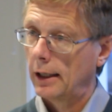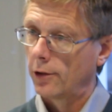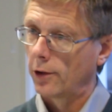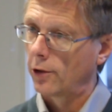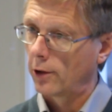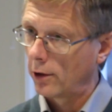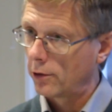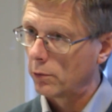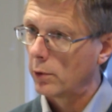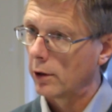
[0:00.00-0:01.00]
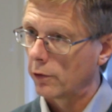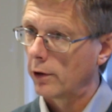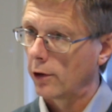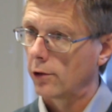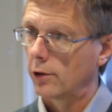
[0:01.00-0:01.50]
So there's a lot of work
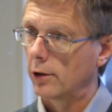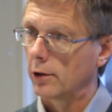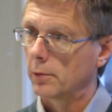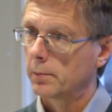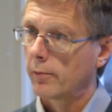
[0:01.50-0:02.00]
for us to do.